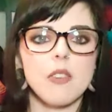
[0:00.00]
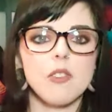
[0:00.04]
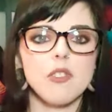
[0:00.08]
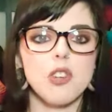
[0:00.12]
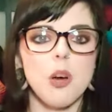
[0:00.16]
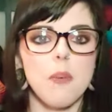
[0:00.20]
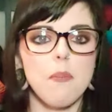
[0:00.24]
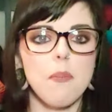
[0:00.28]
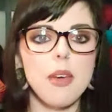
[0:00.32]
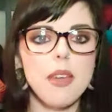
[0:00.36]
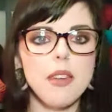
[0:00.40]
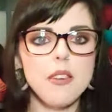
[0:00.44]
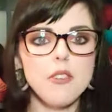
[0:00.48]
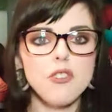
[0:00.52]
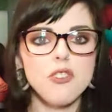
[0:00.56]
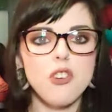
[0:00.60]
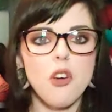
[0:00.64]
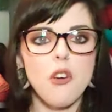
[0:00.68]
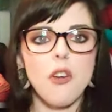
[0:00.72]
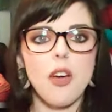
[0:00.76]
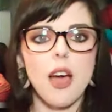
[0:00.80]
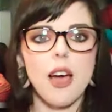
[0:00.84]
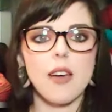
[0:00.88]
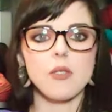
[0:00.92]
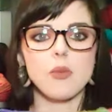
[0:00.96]
jump in, show
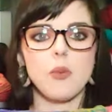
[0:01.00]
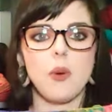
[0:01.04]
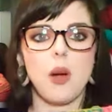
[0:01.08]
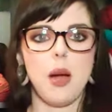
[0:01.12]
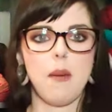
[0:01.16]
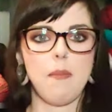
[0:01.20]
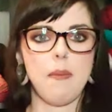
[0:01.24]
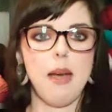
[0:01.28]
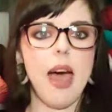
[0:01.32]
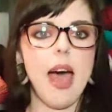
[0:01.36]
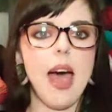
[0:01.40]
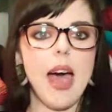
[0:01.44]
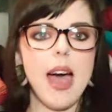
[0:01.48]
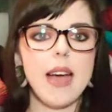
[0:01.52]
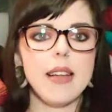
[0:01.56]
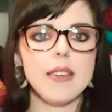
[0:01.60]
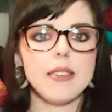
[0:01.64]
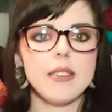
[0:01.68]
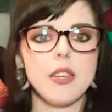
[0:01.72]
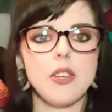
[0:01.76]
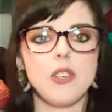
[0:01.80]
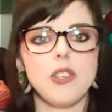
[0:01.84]
you guys where I'm at,